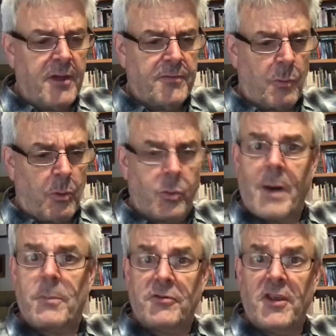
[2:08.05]
that will
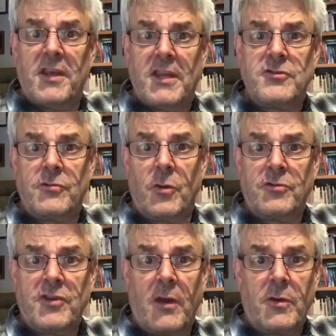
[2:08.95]
represent each of
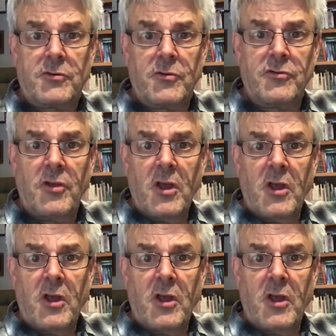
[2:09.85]
those characters.